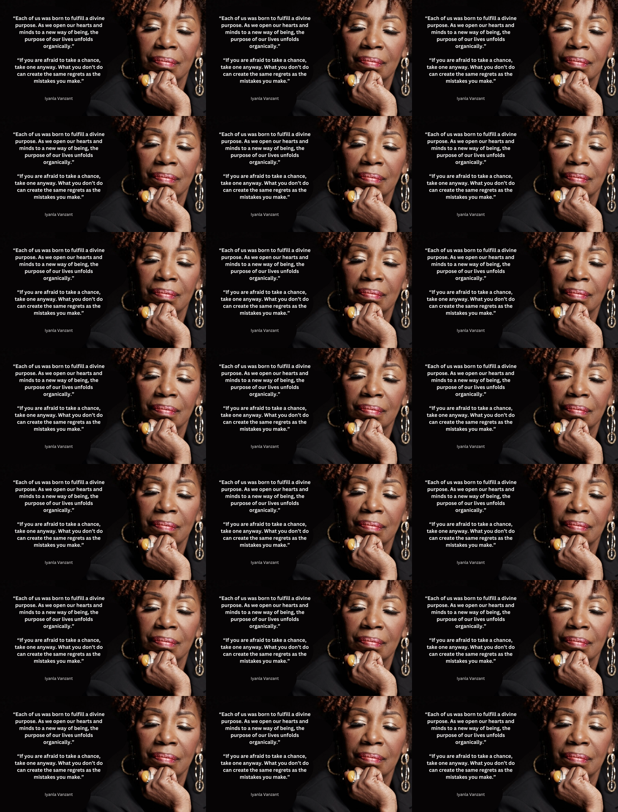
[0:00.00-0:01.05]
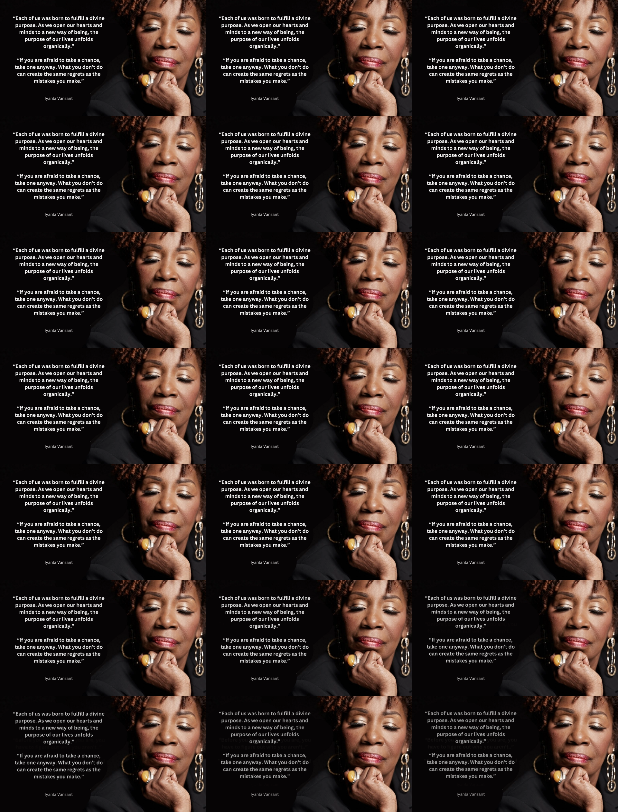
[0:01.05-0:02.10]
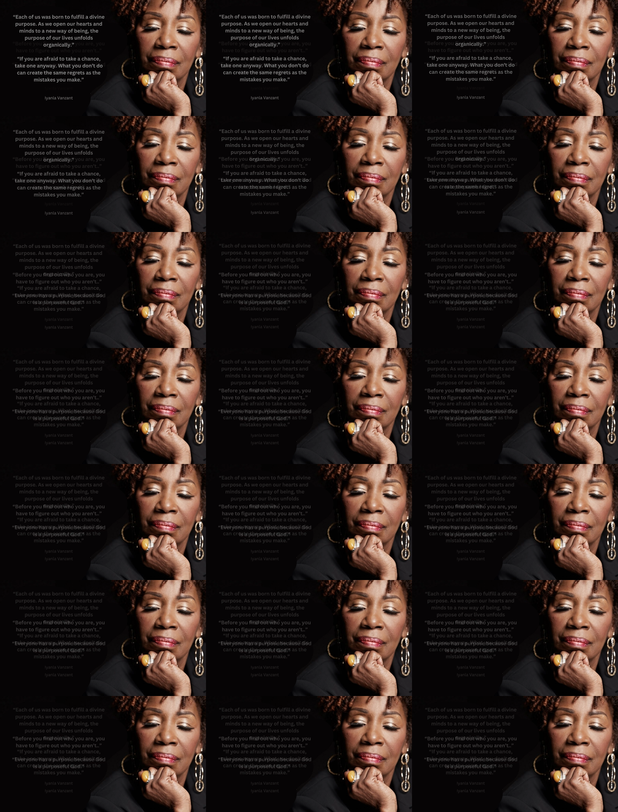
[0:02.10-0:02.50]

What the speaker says: (silence)